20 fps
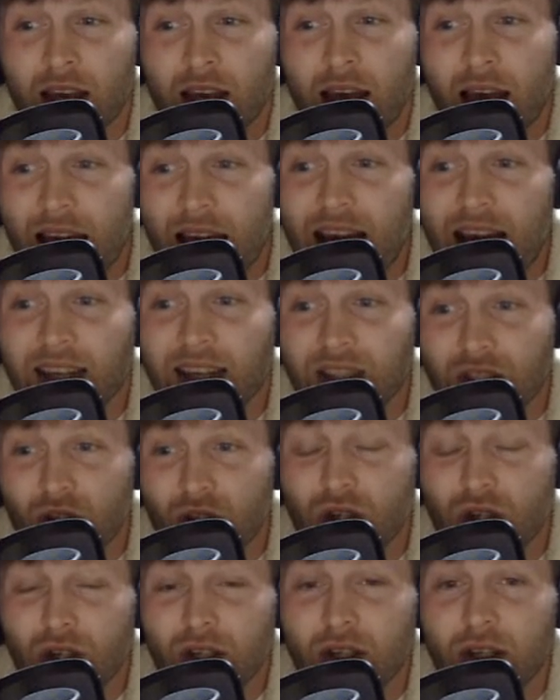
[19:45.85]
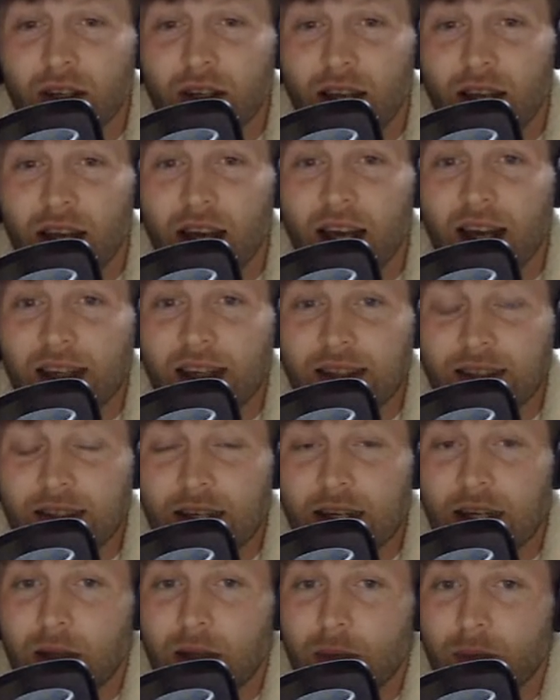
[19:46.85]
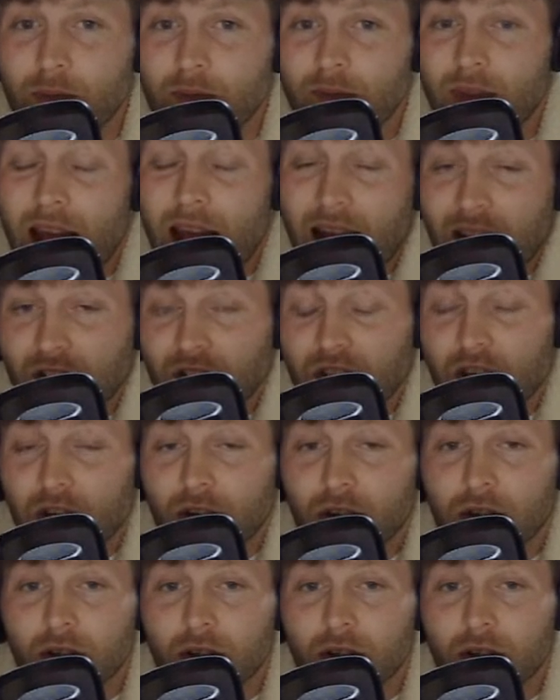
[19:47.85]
as good as last year.